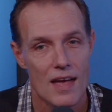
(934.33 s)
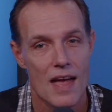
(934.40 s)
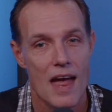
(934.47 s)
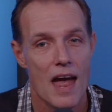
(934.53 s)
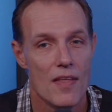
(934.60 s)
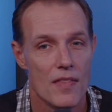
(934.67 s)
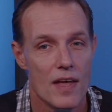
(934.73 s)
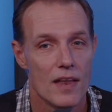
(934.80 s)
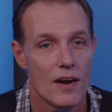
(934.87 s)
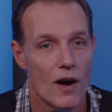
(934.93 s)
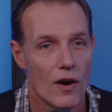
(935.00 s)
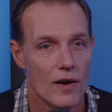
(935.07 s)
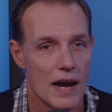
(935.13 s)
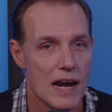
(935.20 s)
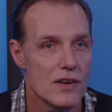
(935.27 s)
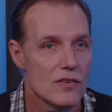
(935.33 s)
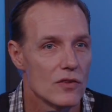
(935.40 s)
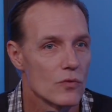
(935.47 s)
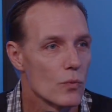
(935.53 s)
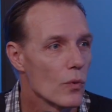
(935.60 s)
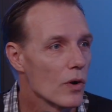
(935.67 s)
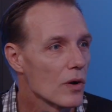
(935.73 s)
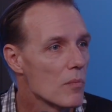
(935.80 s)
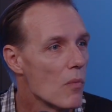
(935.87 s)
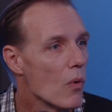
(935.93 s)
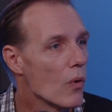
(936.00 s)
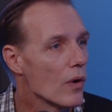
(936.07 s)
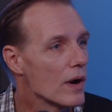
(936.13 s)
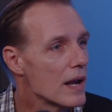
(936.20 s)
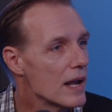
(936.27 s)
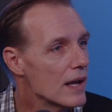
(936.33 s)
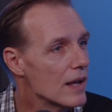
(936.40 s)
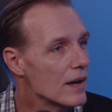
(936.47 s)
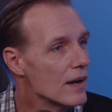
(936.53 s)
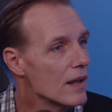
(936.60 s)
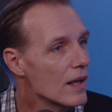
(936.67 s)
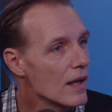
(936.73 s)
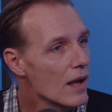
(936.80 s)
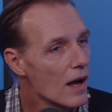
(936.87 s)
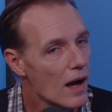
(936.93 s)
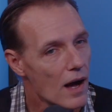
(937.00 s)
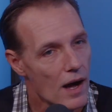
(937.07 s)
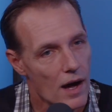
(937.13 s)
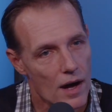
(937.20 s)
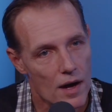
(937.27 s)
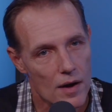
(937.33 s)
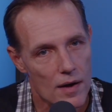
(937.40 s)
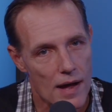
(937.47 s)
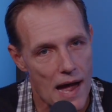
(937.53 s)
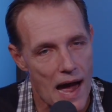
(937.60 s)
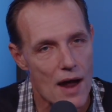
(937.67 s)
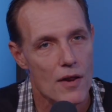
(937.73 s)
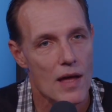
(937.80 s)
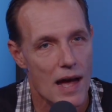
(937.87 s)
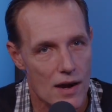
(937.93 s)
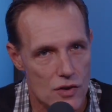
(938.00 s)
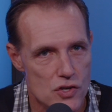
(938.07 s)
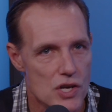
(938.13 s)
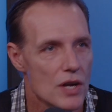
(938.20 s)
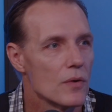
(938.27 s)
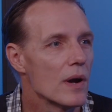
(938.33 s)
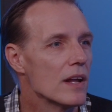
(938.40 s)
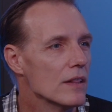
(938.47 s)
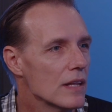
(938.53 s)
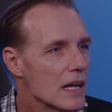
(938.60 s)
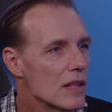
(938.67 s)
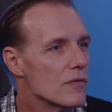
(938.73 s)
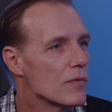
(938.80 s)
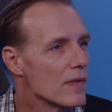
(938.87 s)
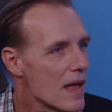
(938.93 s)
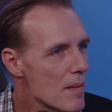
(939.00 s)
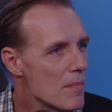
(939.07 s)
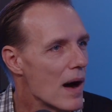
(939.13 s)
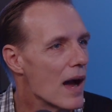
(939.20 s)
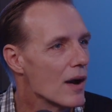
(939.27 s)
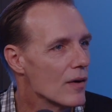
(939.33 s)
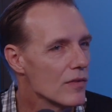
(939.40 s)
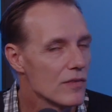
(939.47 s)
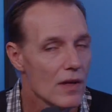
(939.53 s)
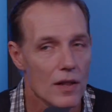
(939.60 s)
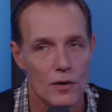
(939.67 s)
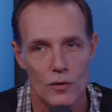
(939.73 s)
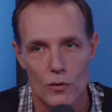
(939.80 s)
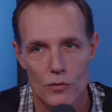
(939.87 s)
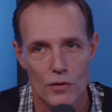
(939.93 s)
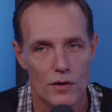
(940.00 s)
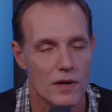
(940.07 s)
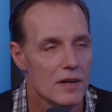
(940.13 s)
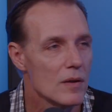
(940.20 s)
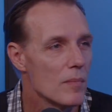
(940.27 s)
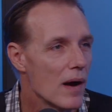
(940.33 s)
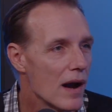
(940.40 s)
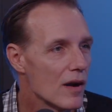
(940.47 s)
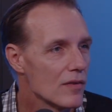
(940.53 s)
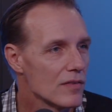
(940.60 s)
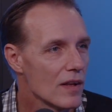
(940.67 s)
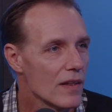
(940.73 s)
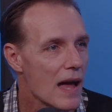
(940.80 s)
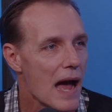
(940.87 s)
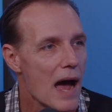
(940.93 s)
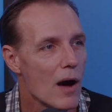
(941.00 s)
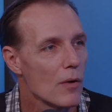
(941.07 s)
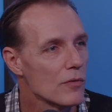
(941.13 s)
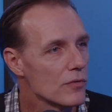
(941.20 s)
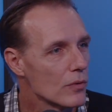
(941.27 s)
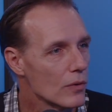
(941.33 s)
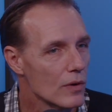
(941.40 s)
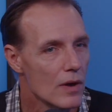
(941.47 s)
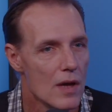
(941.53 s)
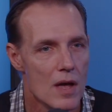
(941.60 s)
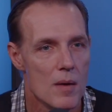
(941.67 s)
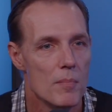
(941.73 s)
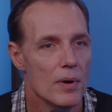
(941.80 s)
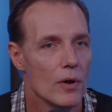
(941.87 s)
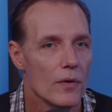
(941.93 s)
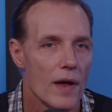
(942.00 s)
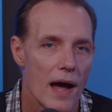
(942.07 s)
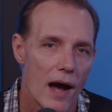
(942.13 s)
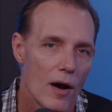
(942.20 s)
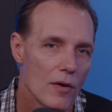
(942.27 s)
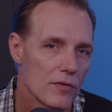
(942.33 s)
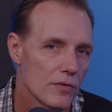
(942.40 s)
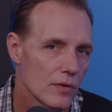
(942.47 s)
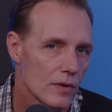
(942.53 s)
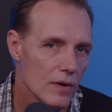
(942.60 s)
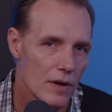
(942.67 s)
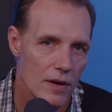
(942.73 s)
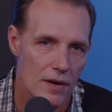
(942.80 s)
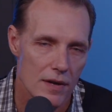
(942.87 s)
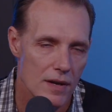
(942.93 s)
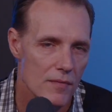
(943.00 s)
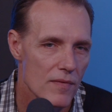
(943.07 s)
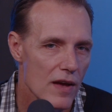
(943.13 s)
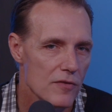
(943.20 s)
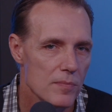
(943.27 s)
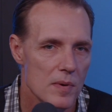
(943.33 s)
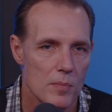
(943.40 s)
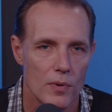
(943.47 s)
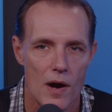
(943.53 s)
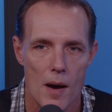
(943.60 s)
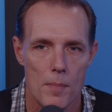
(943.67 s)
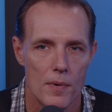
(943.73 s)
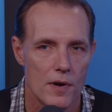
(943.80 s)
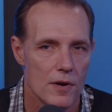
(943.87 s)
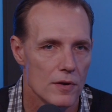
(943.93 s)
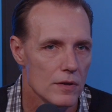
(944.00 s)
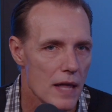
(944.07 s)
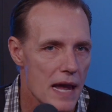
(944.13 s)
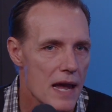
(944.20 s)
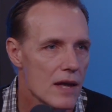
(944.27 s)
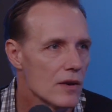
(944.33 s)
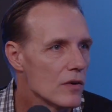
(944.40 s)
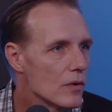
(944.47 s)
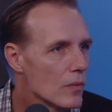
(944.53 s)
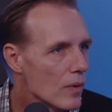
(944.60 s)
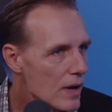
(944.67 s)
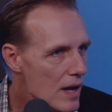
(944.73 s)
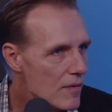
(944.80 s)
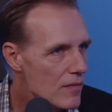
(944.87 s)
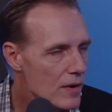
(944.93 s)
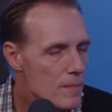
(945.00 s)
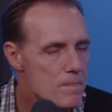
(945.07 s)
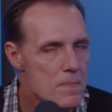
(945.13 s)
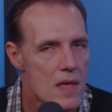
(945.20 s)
And then our agents work more in how to generate leads for that buyer and seller who's looking to buy or sell a house or build a house or investment property or land or whatever.